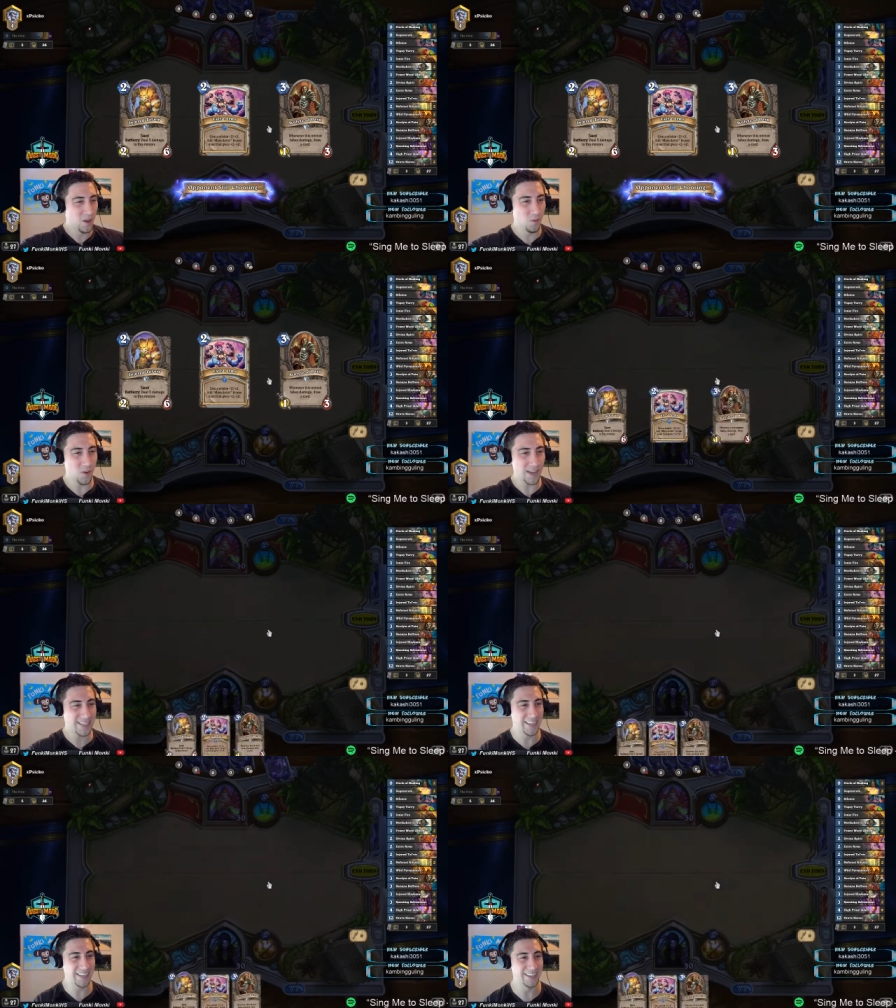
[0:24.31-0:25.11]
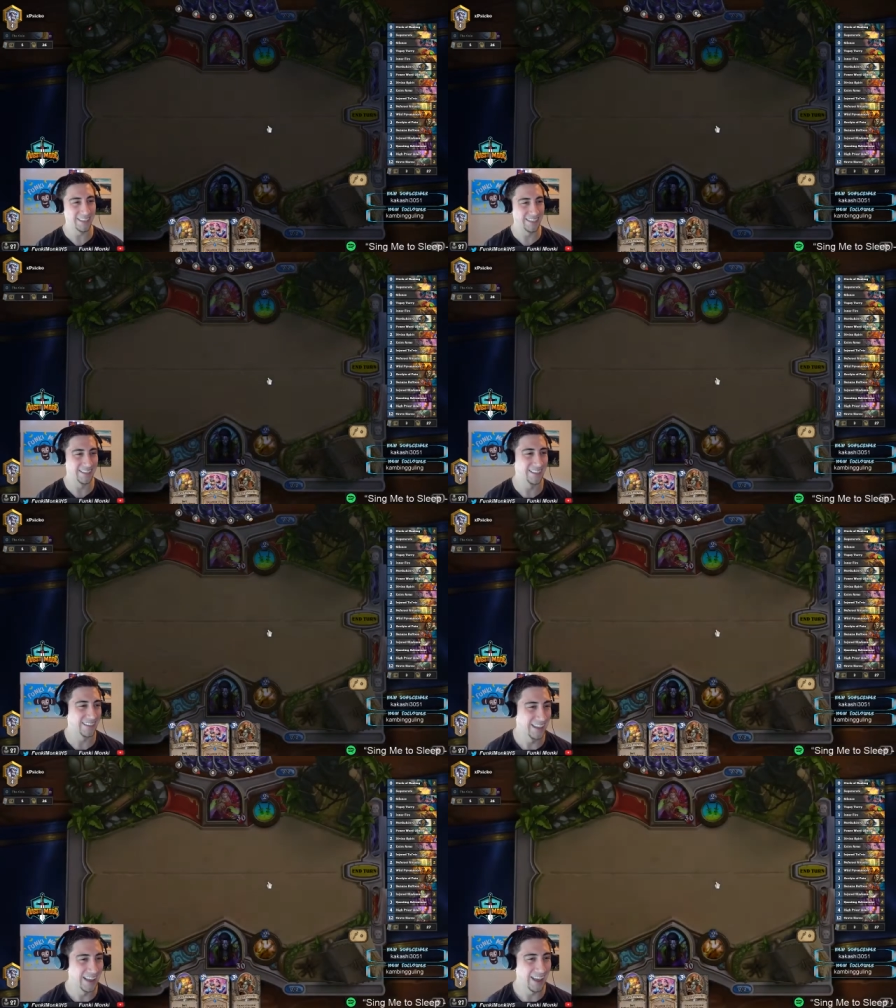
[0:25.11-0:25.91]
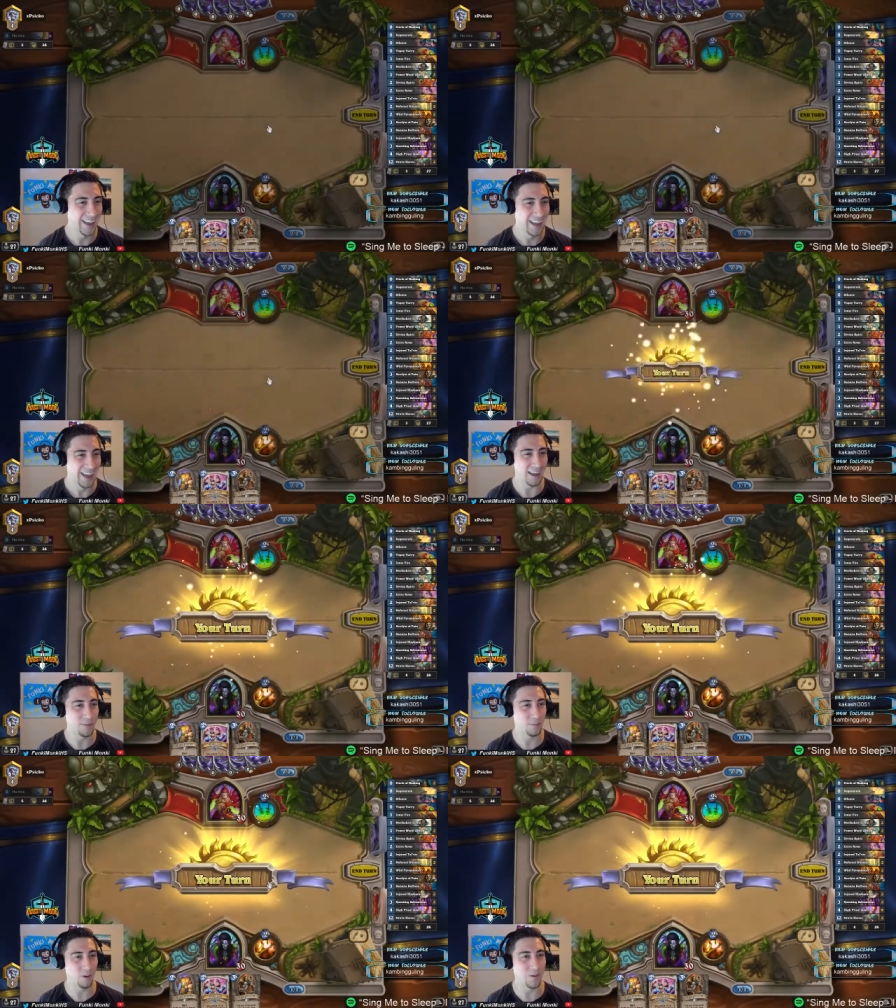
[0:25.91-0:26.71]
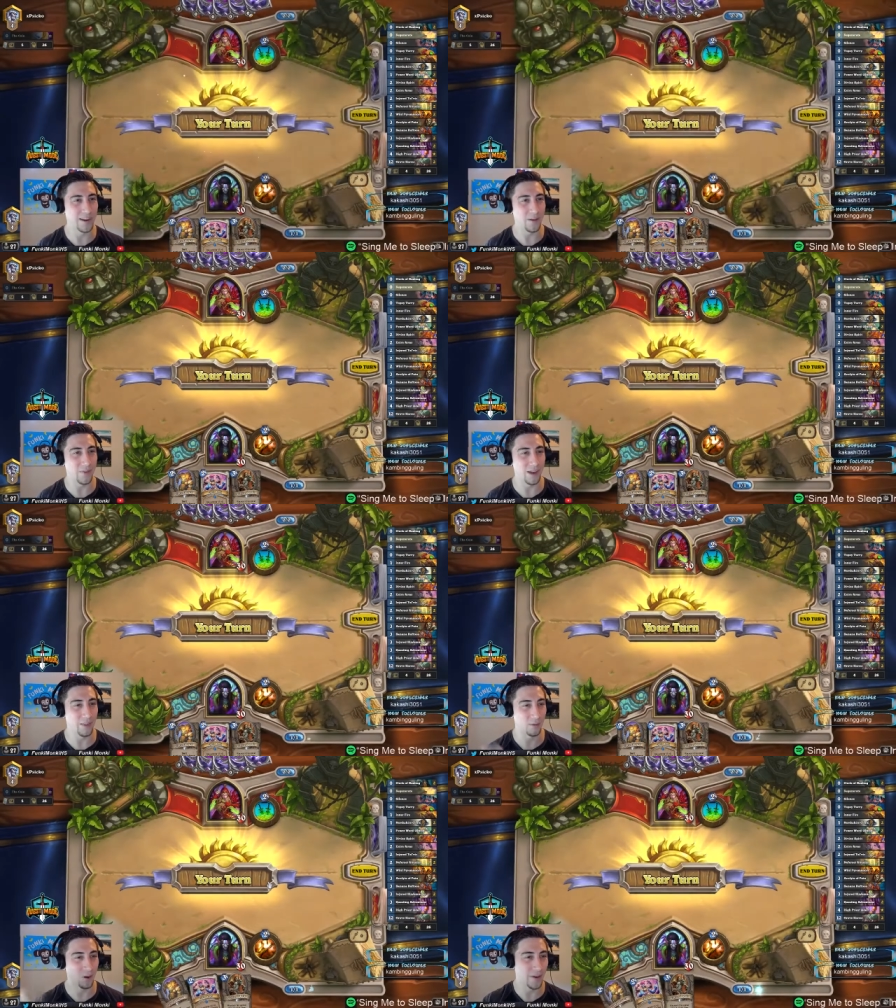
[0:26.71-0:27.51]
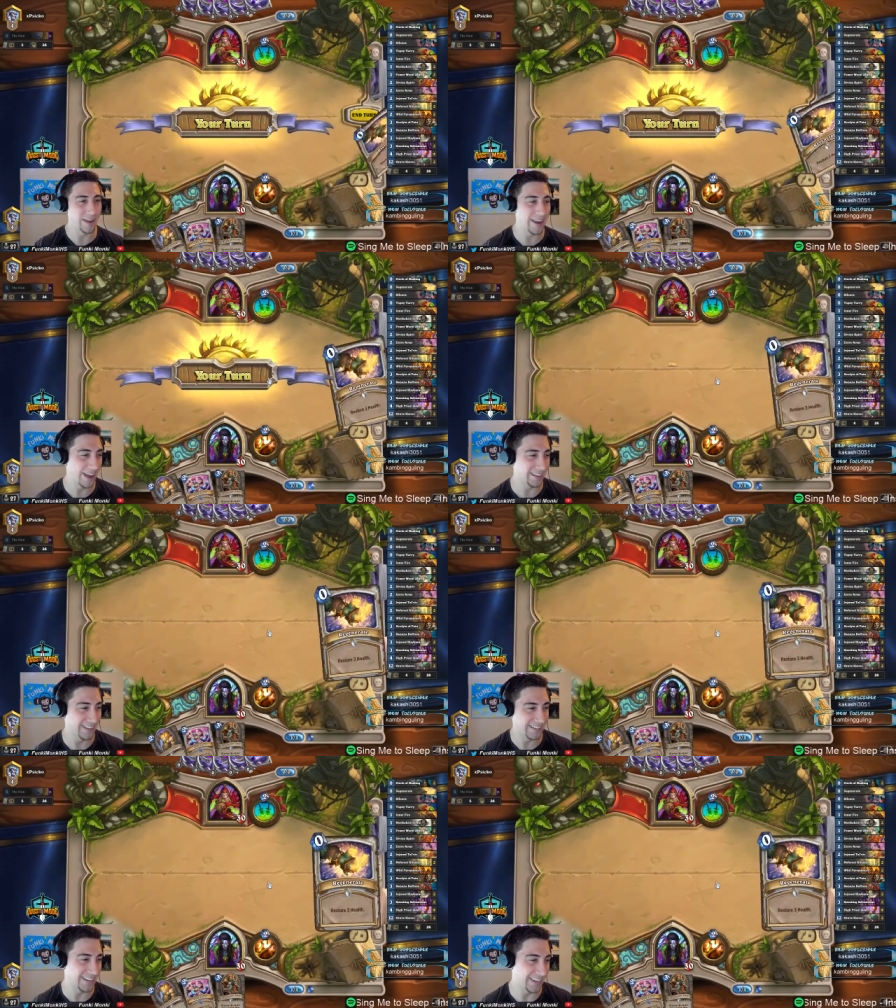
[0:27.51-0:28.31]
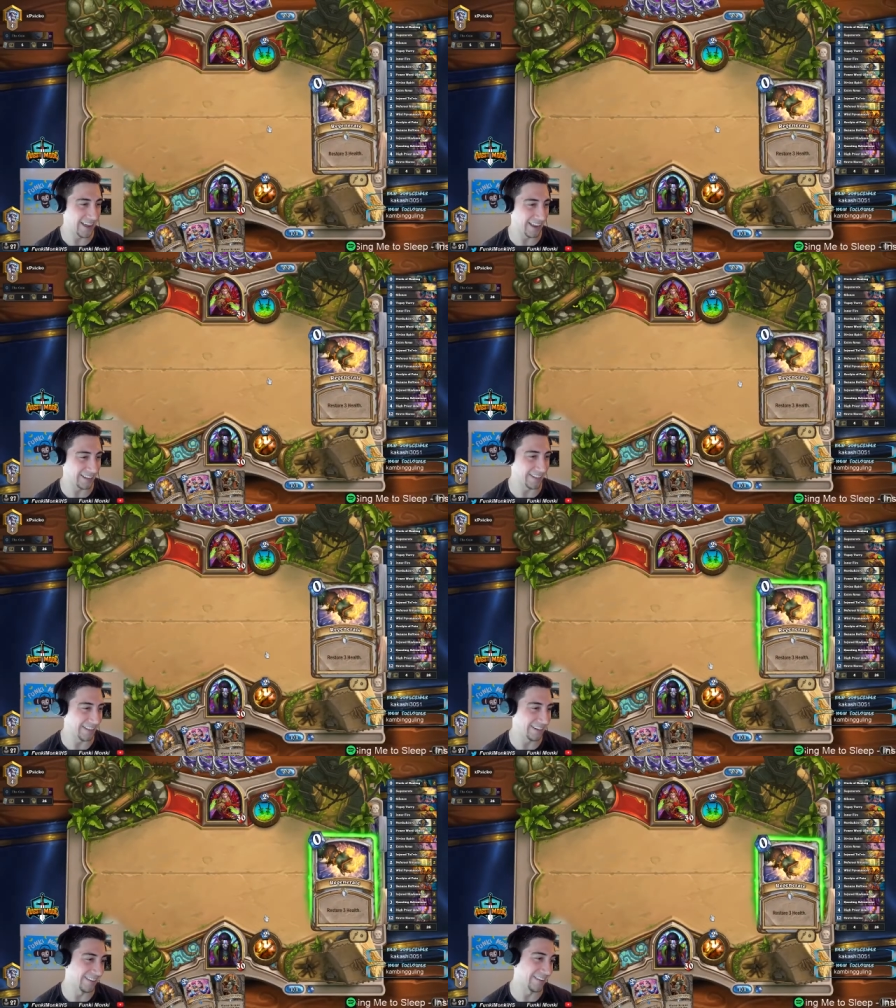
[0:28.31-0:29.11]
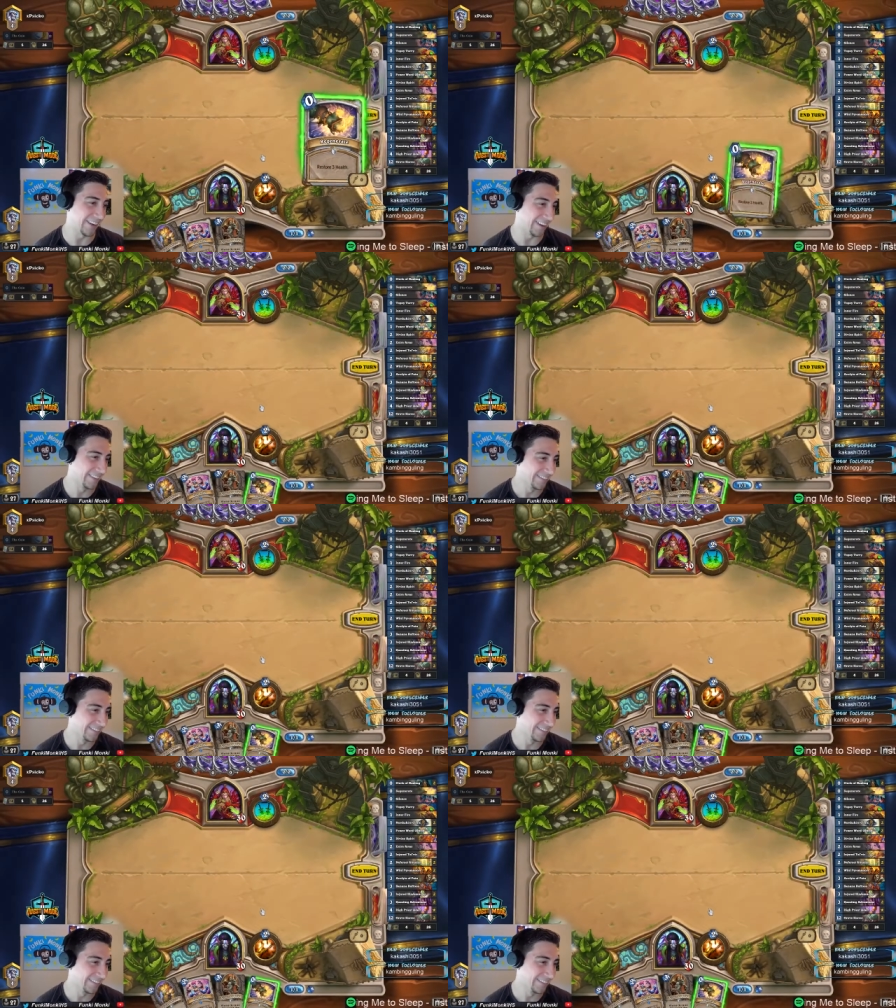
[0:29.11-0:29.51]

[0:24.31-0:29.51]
What? I throw away an acolyte to get an acolyte. Okay.